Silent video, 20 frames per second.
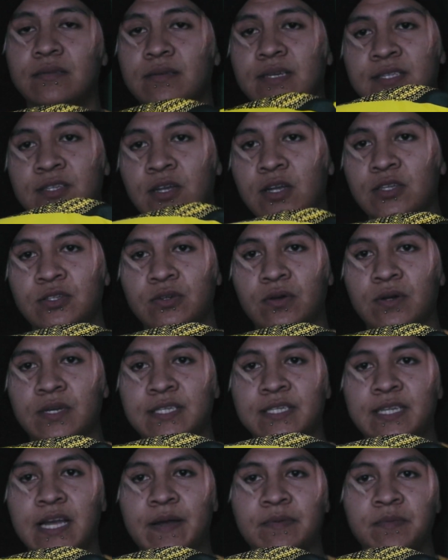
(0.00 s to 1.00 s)
It's also a
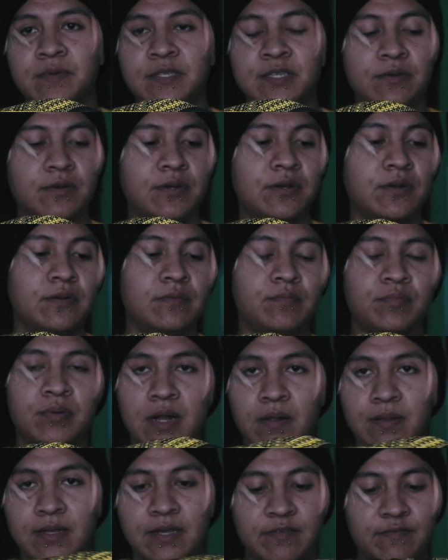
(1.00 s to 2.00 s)
stamped material,
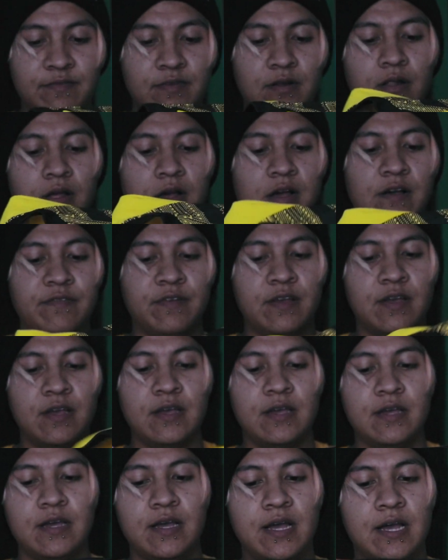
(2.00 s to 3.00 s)
probably going to fall off.
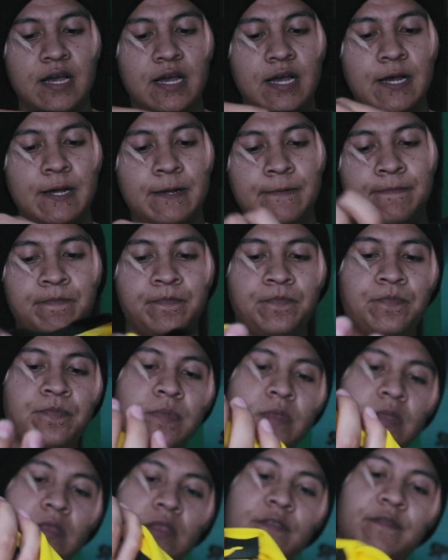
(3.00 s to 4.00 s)

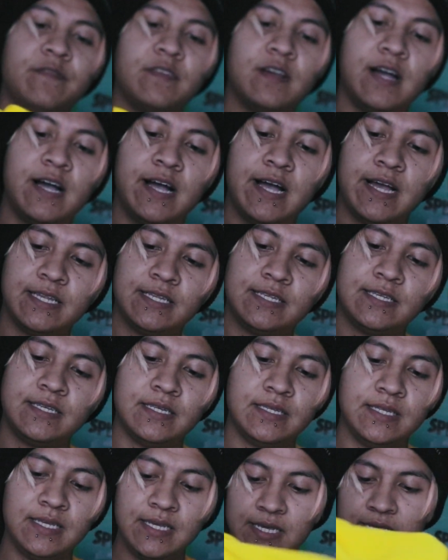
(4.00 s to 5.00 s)
You've
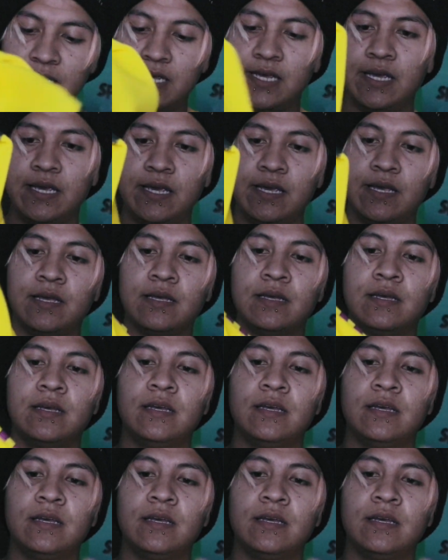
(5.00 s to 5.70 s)
got the